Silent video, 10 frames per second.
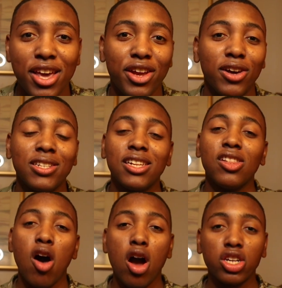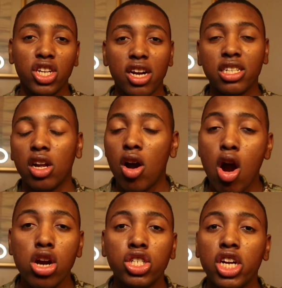You know, it's a long journey. It's a
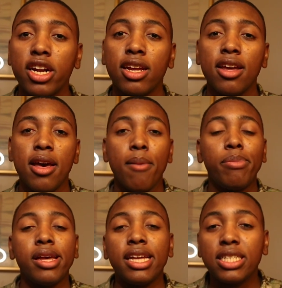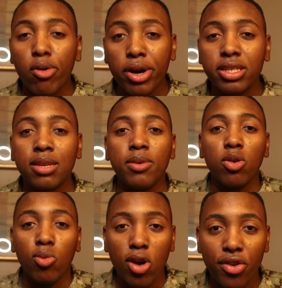hard journey, but it's going to be
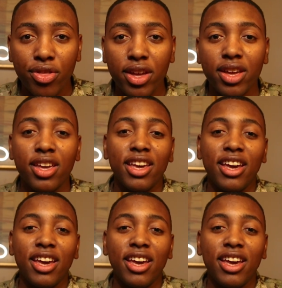worth it.